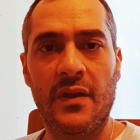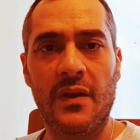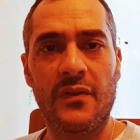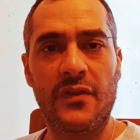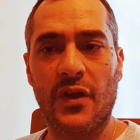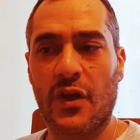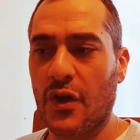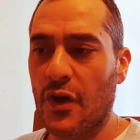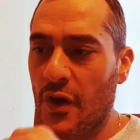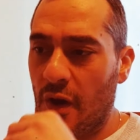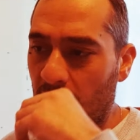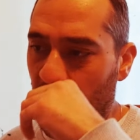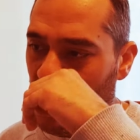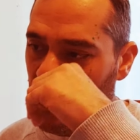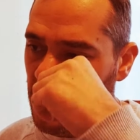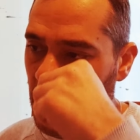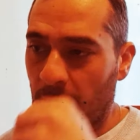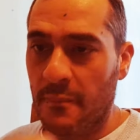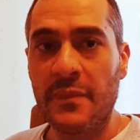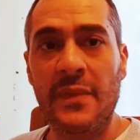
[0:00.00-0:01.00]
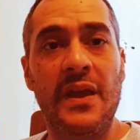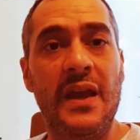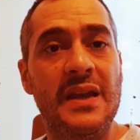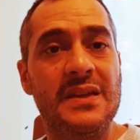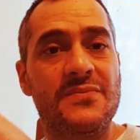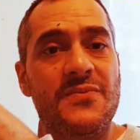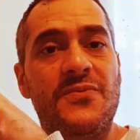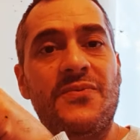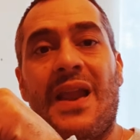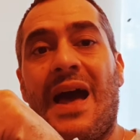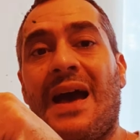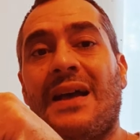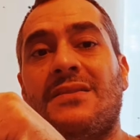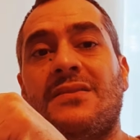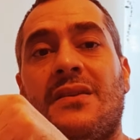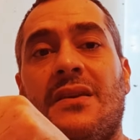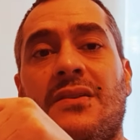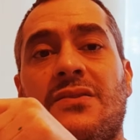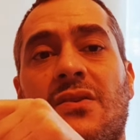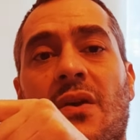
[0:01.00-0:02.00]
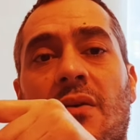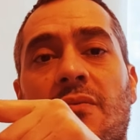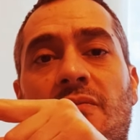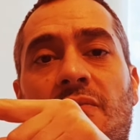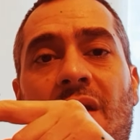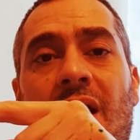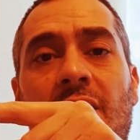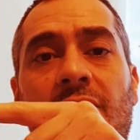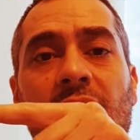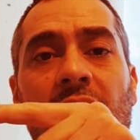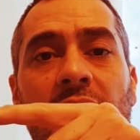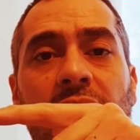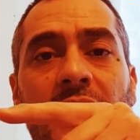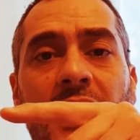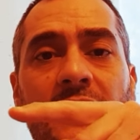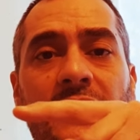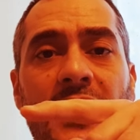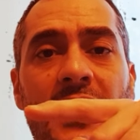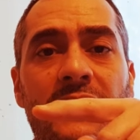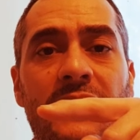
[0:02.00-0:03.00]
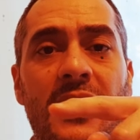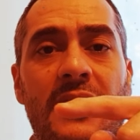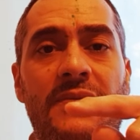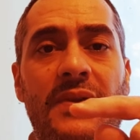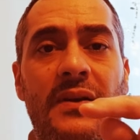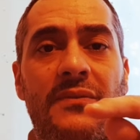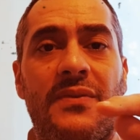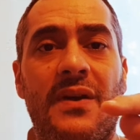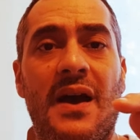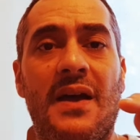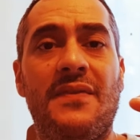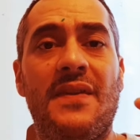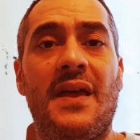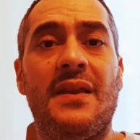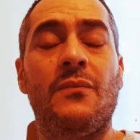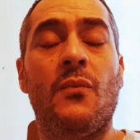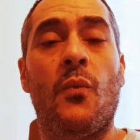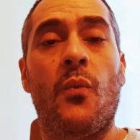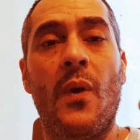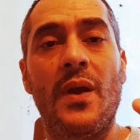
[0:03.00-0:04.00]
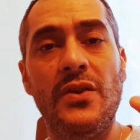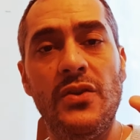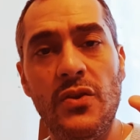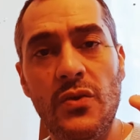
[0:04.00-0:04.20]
the curve is flat. It's going flat, flat, flat, flat, flat, flat, flat. And then when